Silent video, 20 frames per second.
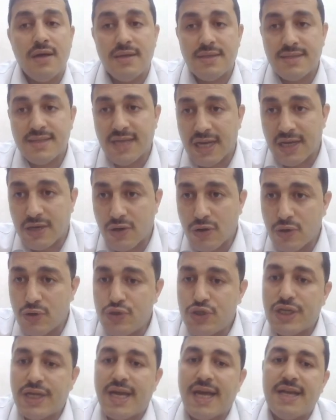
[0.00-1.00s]

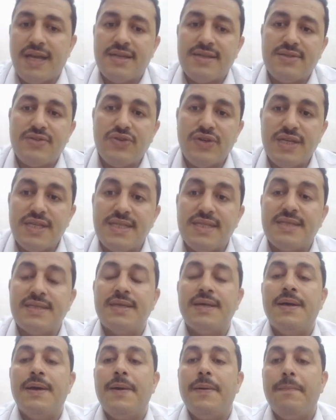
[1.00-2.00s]
psychological
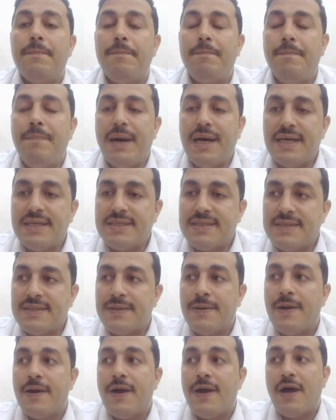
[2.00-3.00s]
stress,
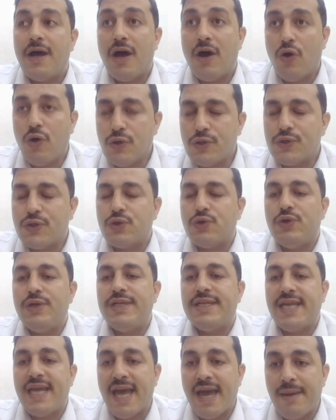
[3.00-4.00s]
but also
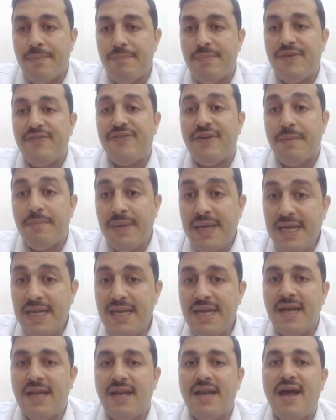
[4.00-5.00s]
it can be
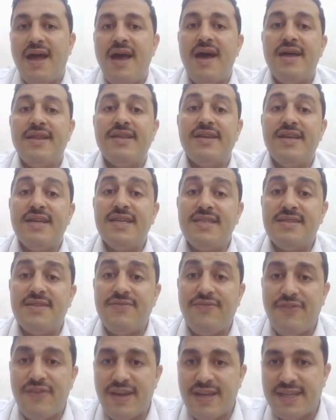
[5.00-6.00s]
familial, and
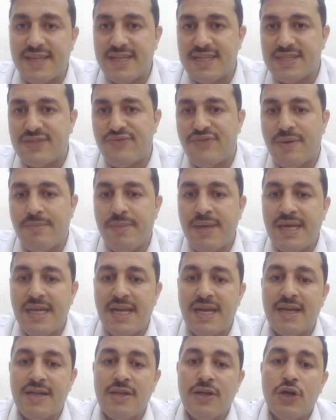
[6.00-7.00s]
it is
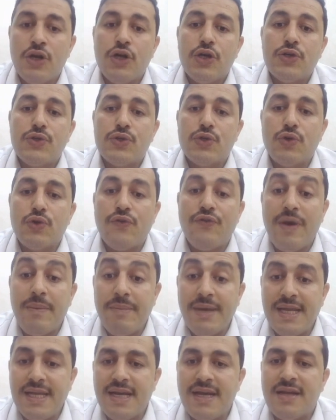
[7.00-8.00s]
familial,
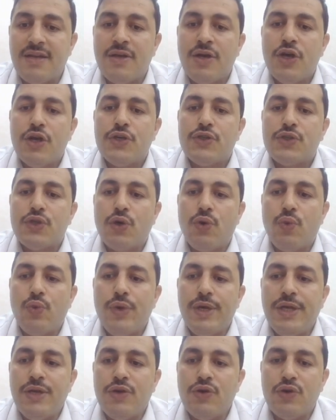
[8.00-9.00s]
so
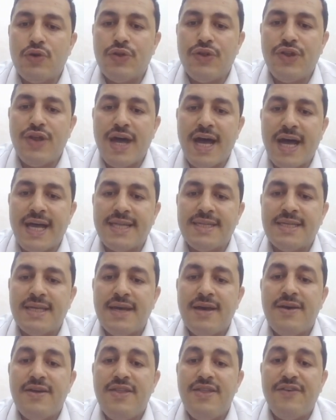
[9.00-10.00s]
we note that
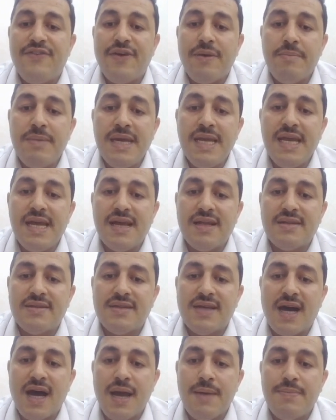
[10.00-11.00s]
the familial
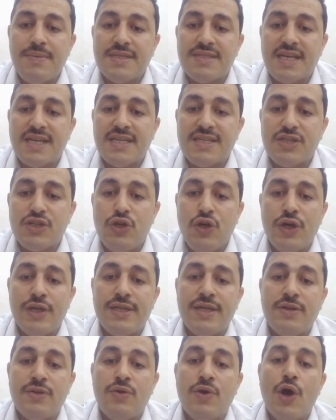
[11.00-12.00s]
type is
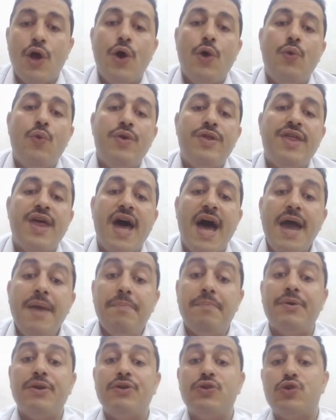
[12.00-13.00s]
associated with
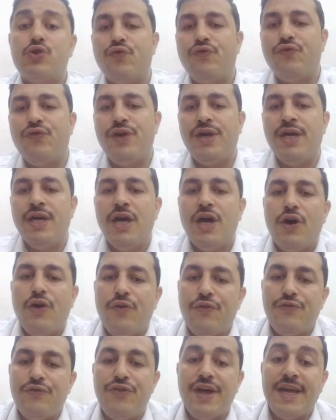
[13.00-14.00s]
hypertrophy
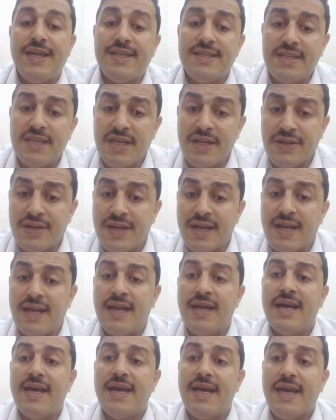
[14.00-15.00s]
of the internal